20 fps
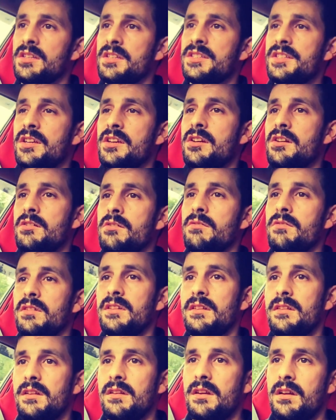
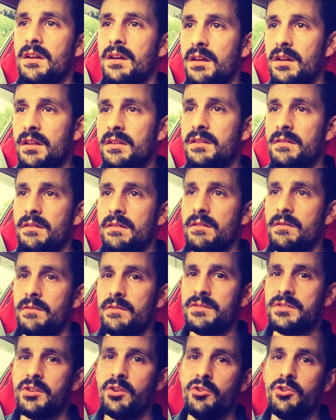
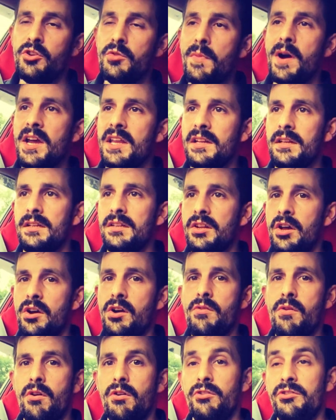So you might
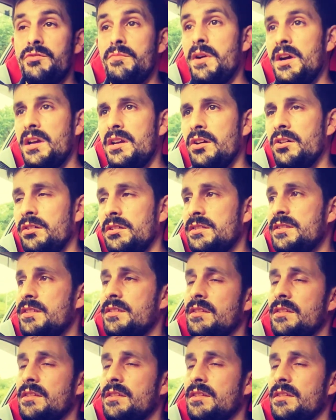know, or you might not,